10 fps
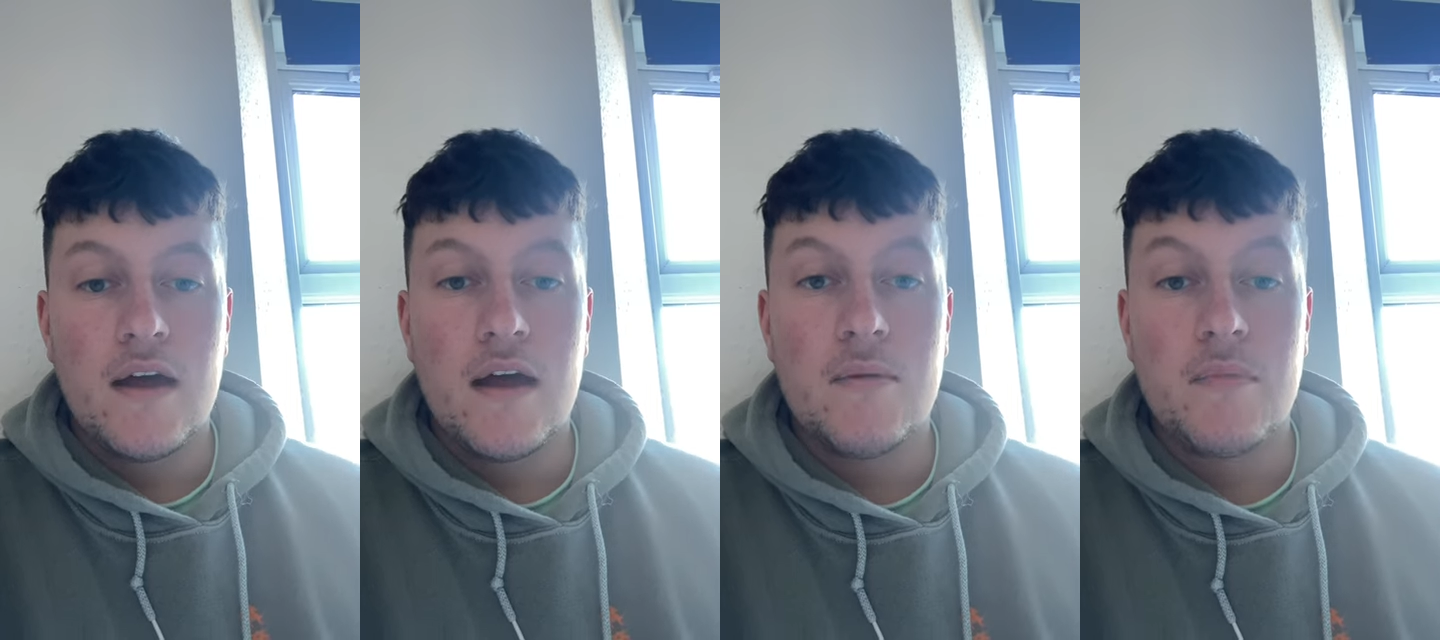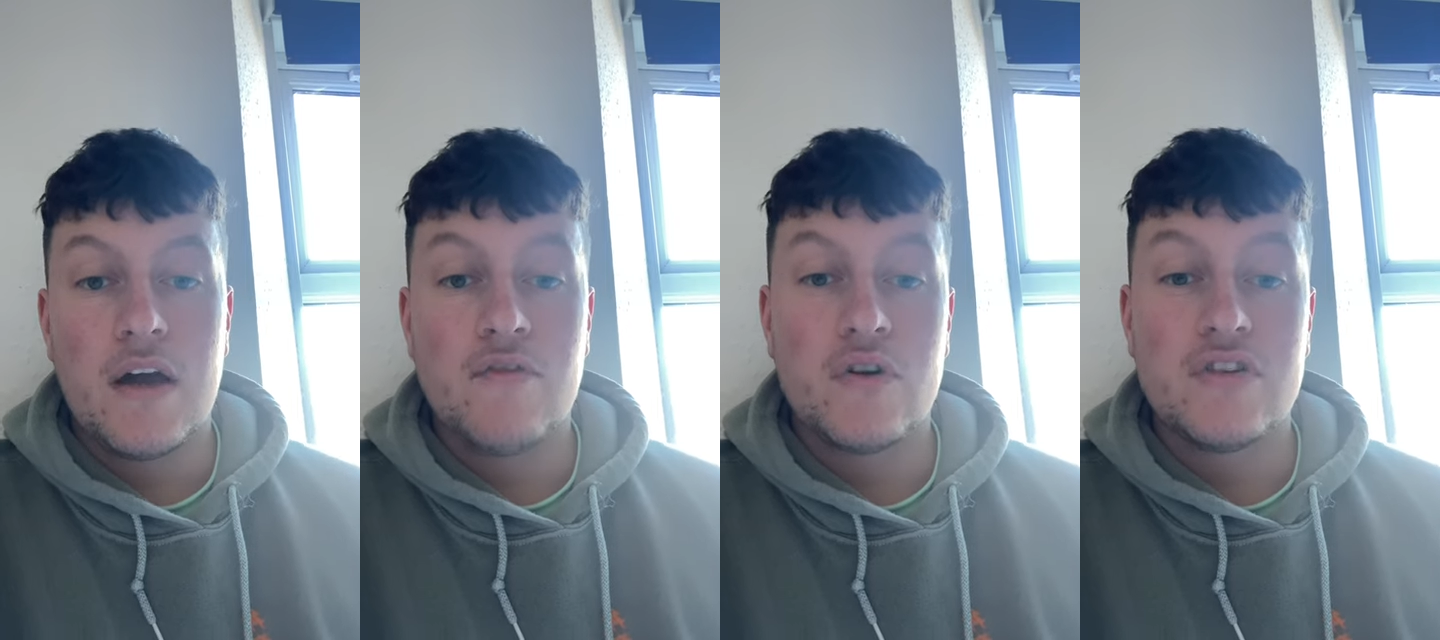Um,
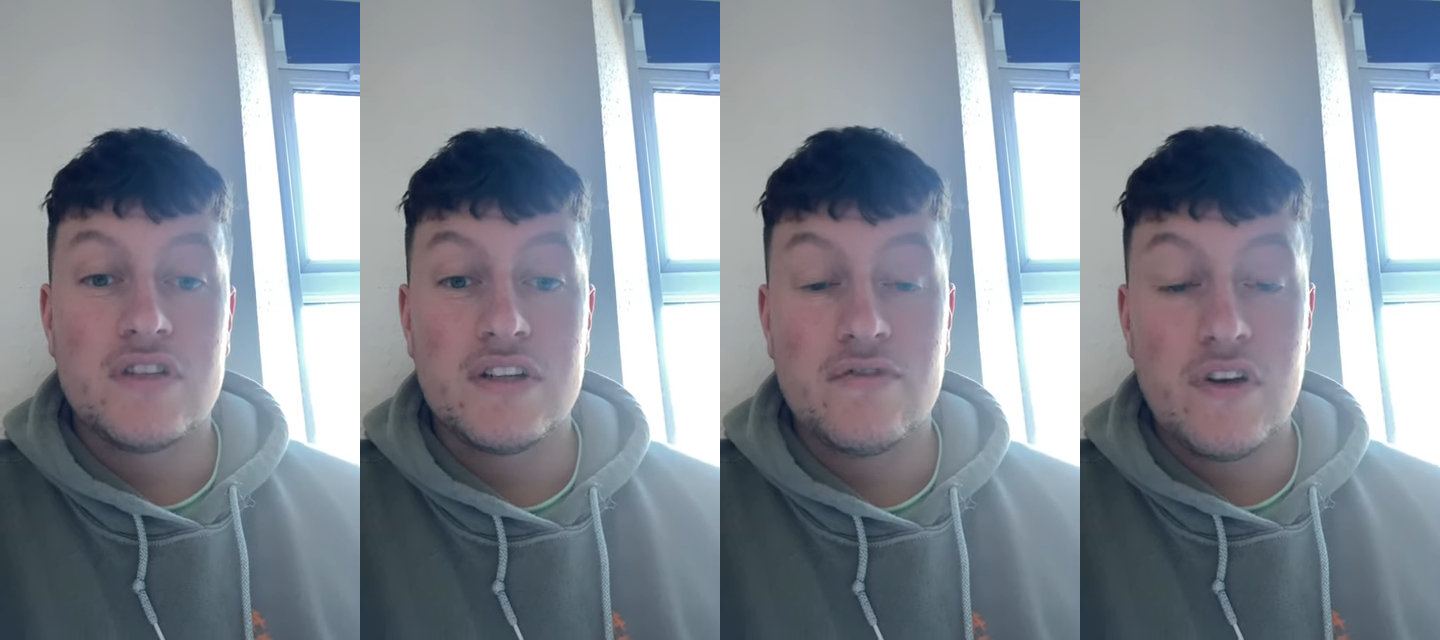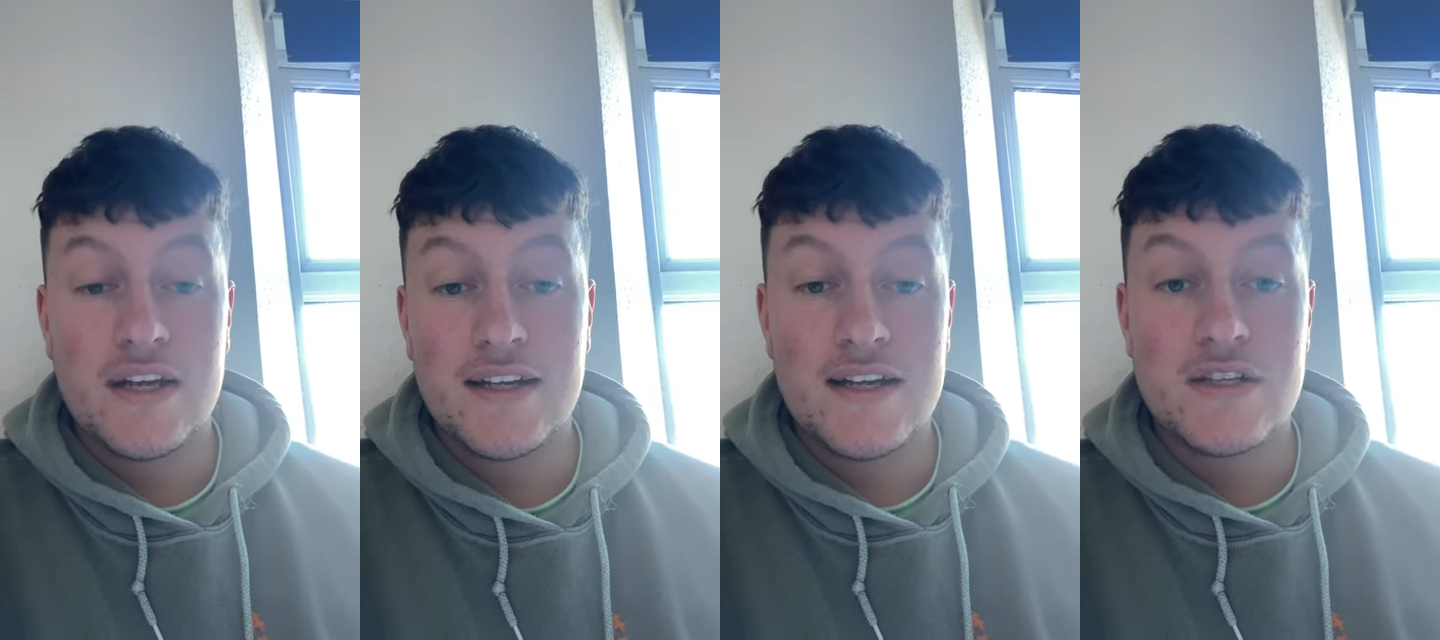I've already received
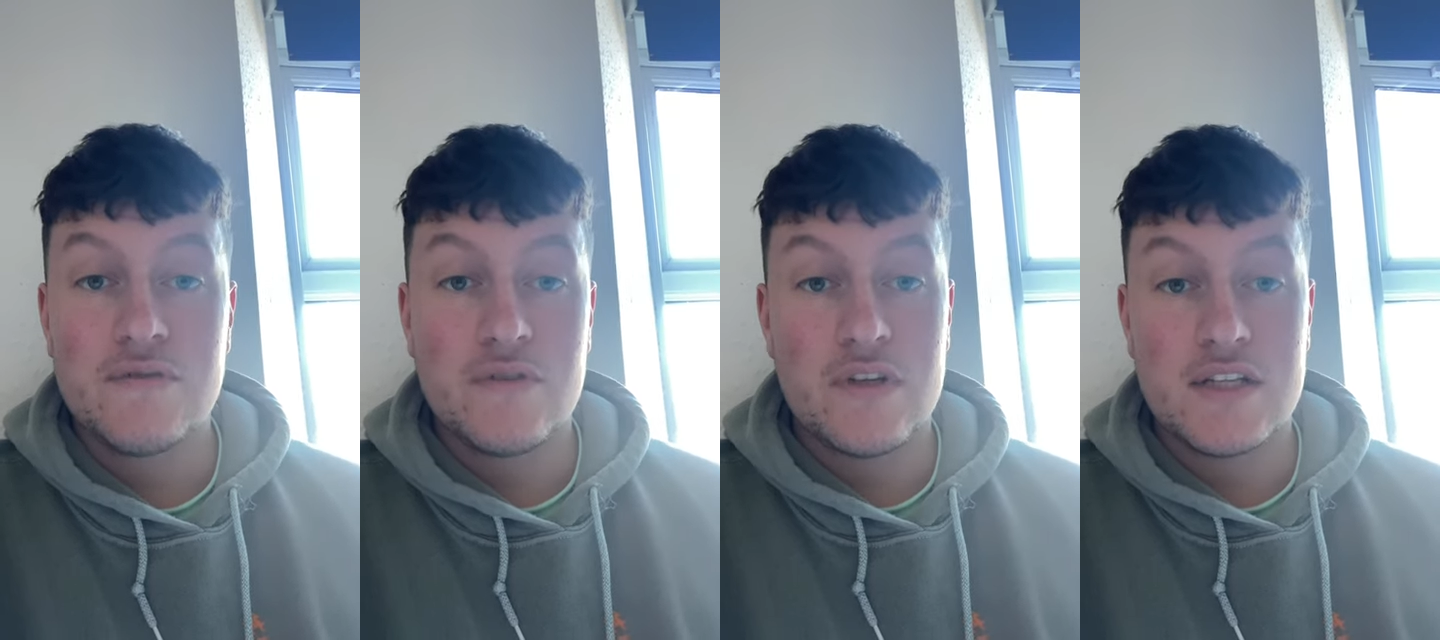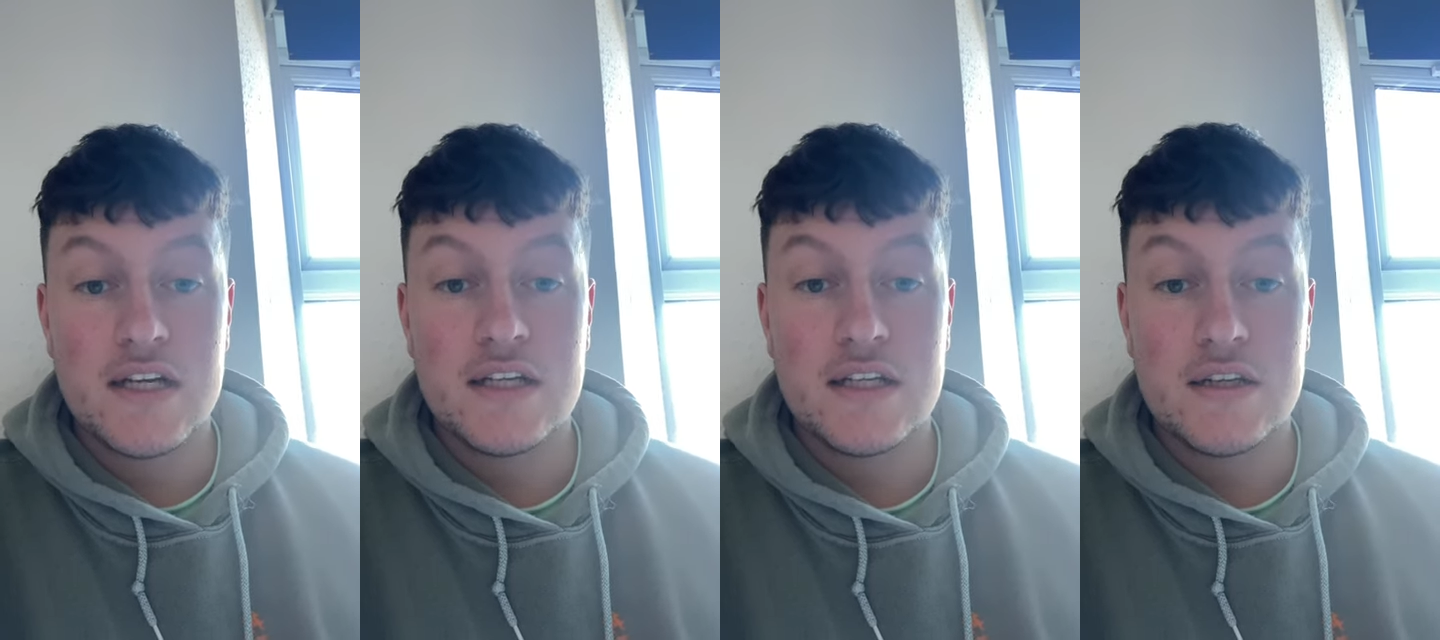recognition for this
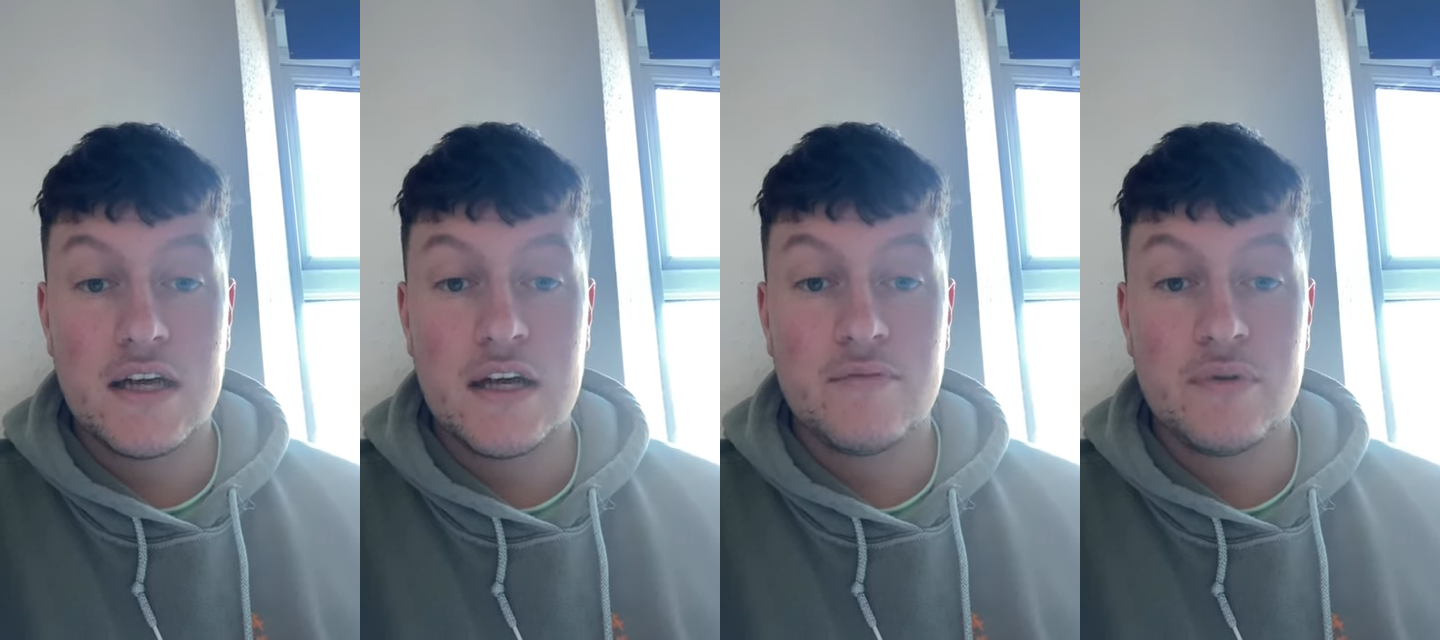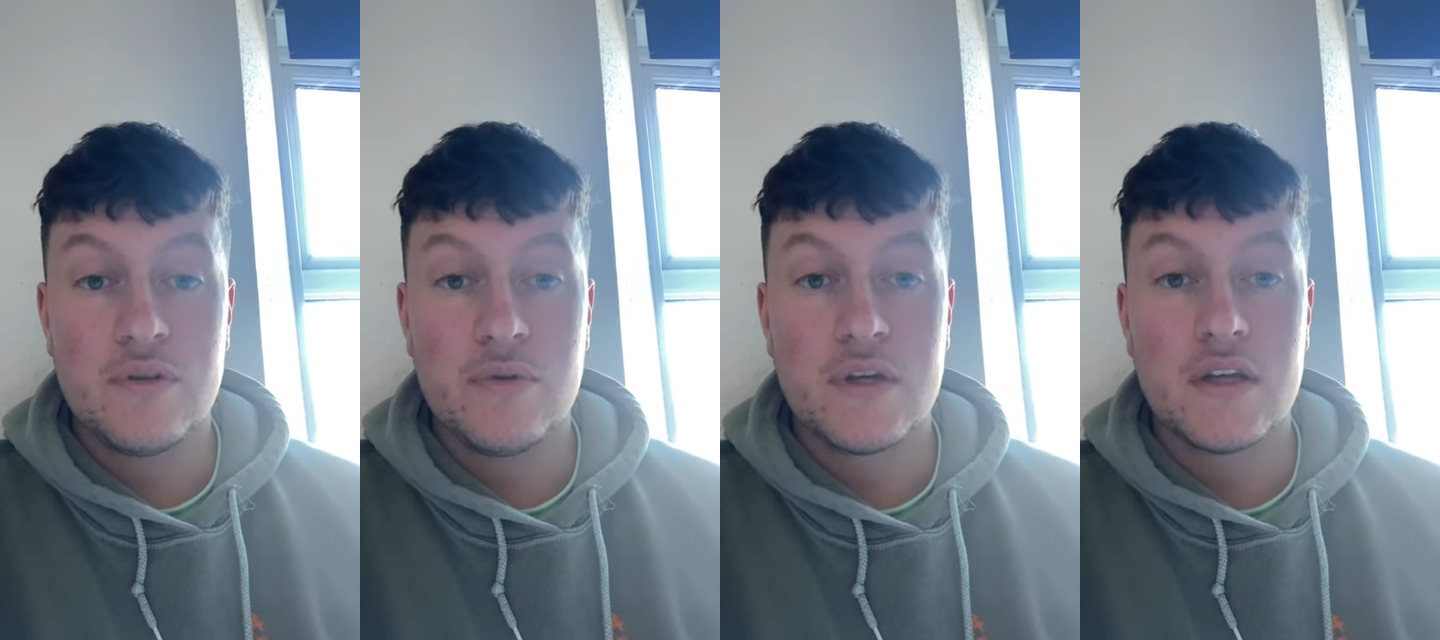idea that I've been
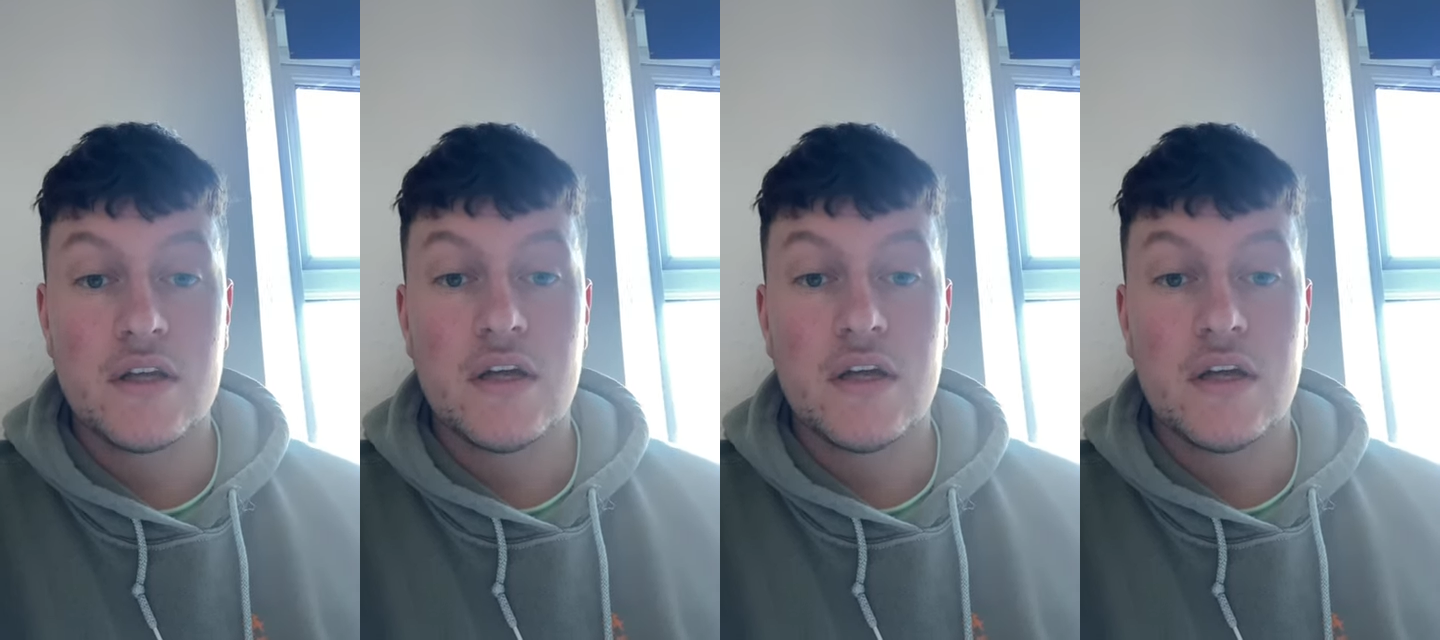doing